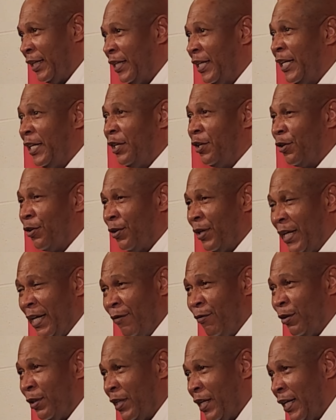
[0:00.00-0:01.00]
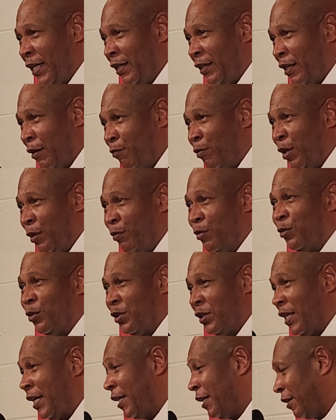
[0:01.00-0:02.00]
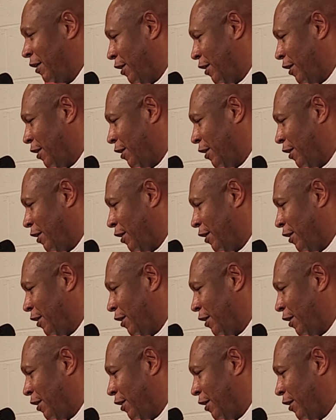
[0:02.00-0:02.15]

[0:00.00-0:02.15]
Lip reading: hear everything that people say.